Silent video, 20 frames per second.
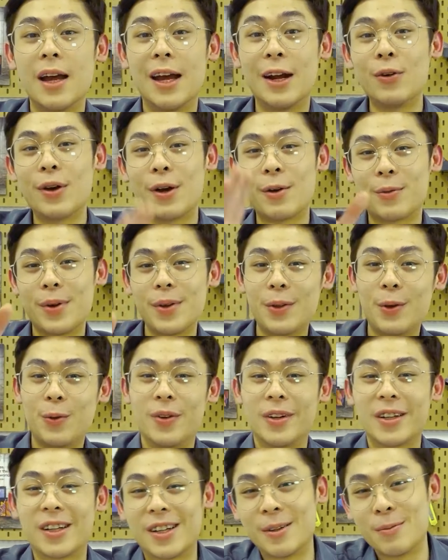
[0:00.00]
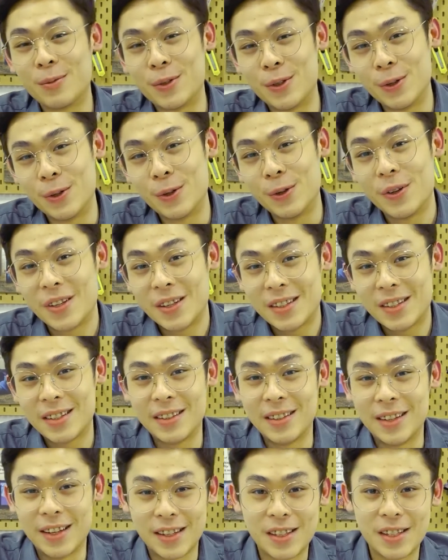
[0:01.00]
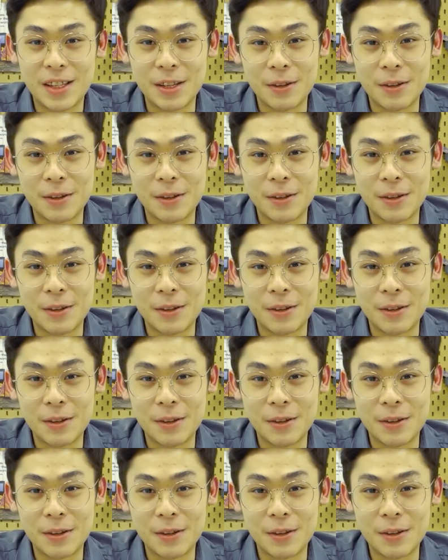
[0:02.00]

Hello everyone, welcome to SYNDES